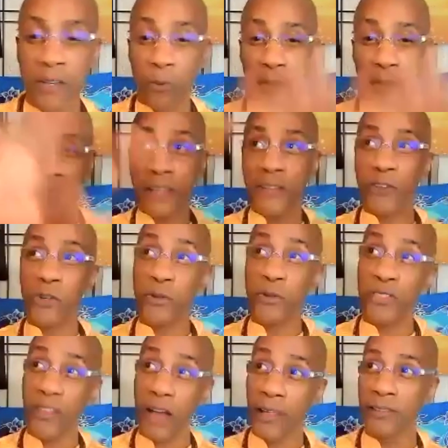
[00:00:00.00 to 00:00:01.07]
within New
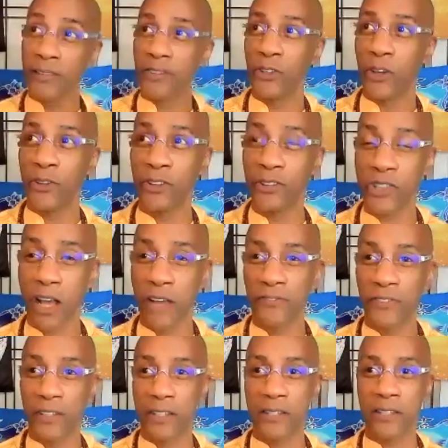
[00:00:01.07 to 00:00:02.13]
Thought, there's often
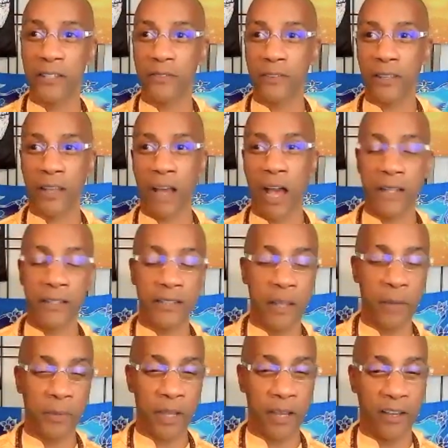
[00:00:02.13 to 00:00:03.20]
this
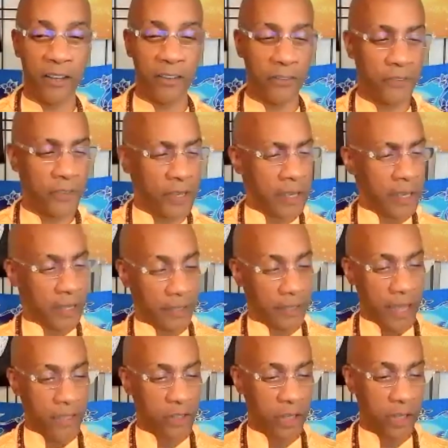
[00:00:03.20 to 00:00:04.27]
concept of
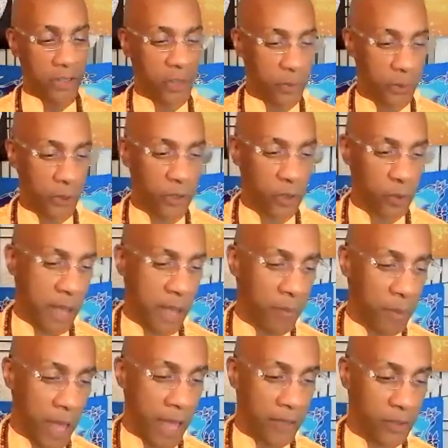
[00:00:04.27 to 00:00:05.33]
engaging in spiritual
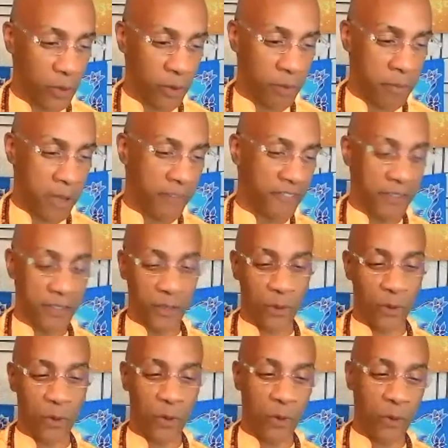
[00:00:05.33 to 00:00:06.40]
bypass or
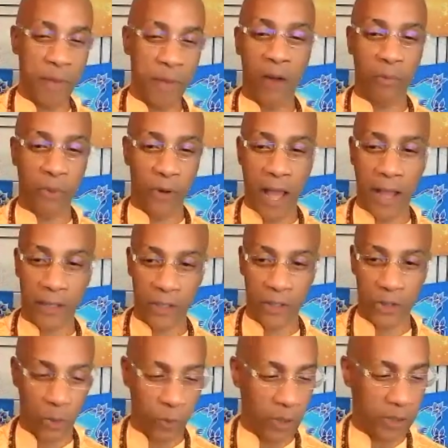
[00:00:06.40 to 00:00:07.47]
metaphysical malpractice
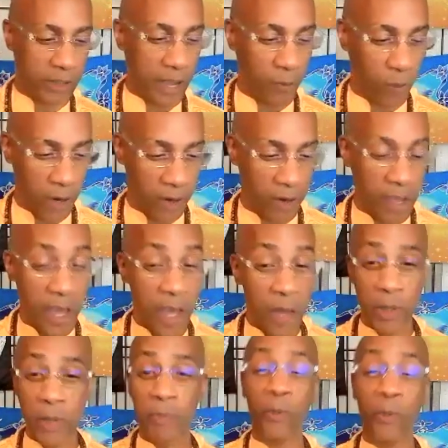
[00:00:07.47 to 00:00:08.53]
or whatnot, where
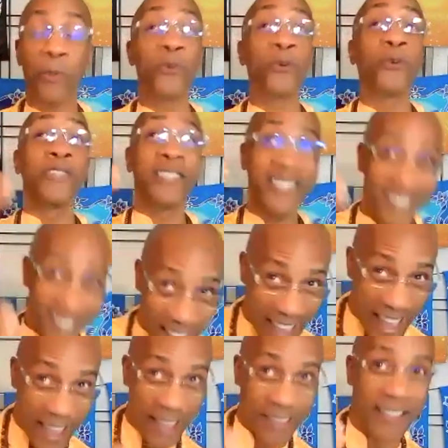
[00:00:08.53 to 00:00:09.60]
people will
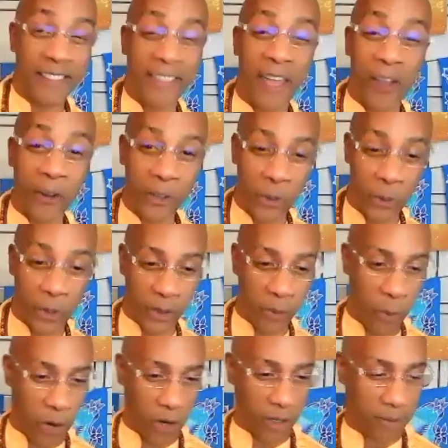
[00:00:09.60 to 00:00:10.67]
say that they are doing the
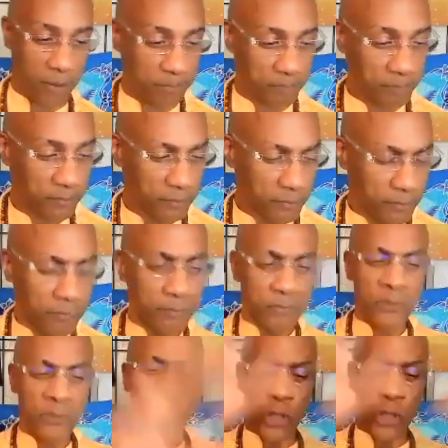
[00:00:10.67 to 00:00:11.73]
work.
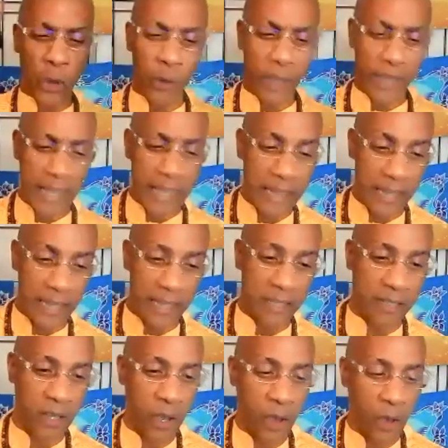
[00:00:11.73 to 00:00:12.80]
So in
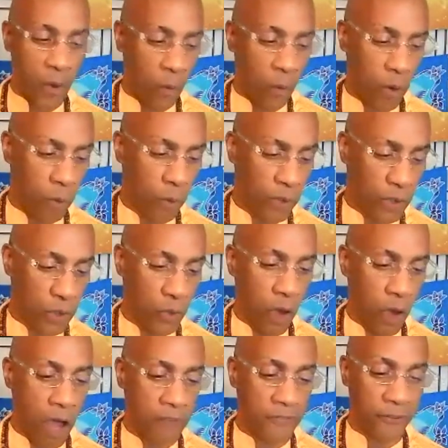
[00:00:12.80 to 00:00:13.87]
this, what would you
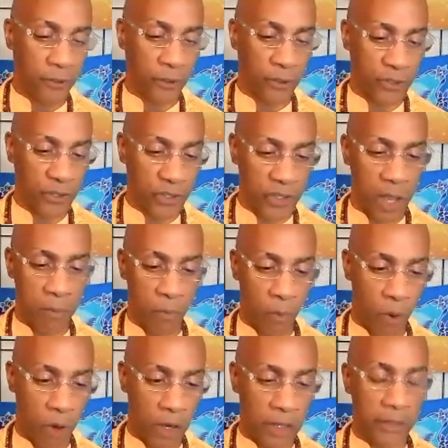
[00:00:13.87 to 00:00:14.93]
offer
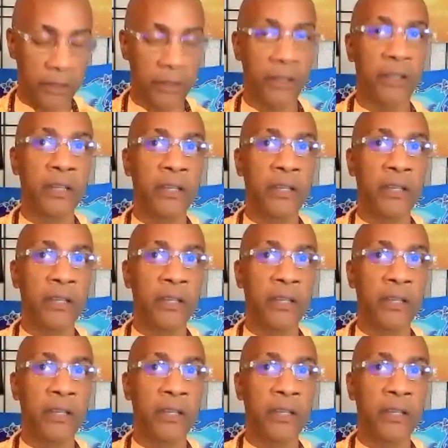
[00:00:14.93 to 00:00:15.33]
someone